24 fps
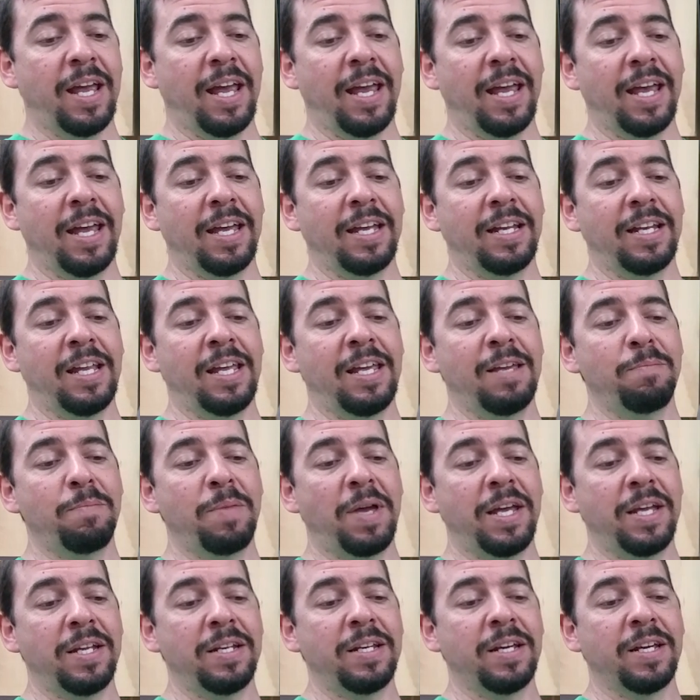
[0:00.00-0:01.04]
And he
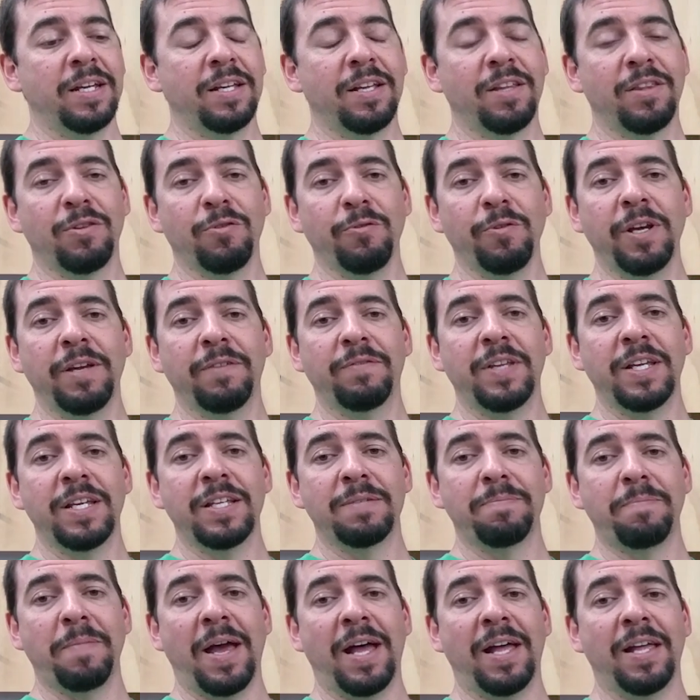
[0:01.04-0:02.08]
made 3 of
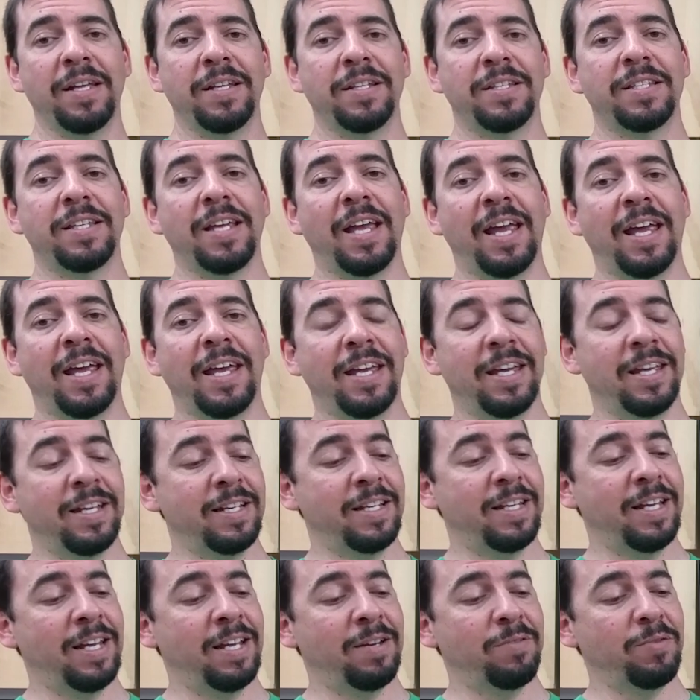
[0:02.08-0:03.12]
these mallets,
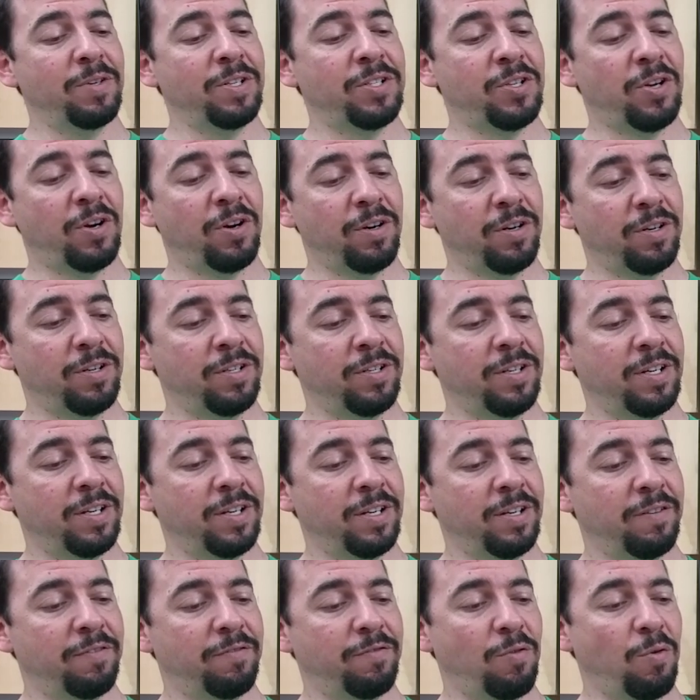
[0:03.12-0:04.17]
and in return
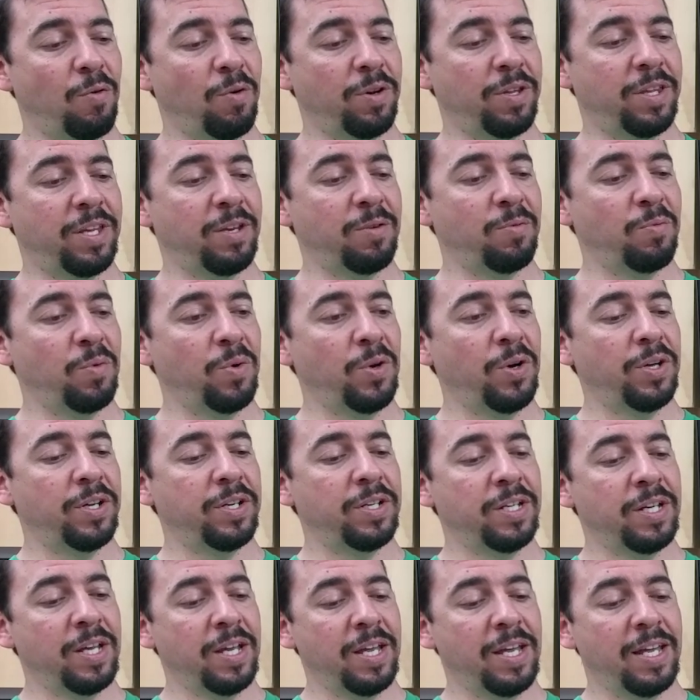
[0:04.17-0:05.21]
for the
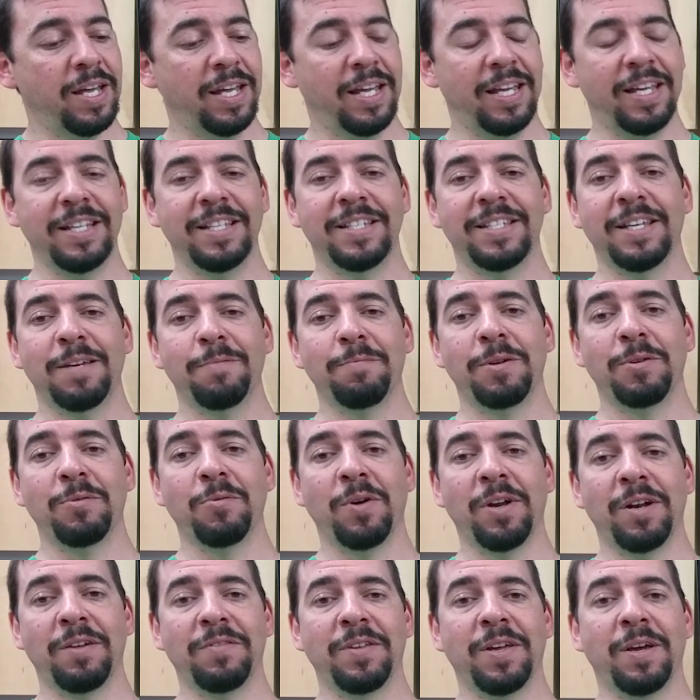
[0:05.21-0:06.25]
wood, he sent me
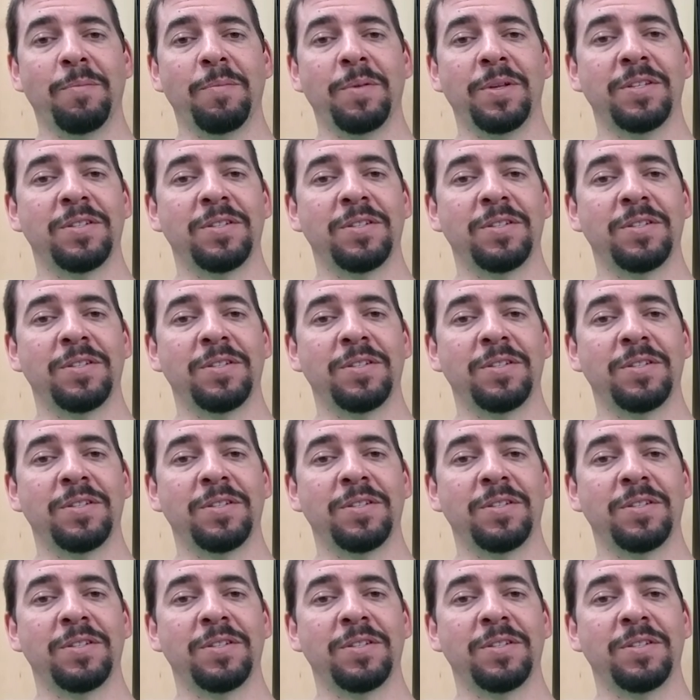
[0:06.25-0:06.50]
one of them.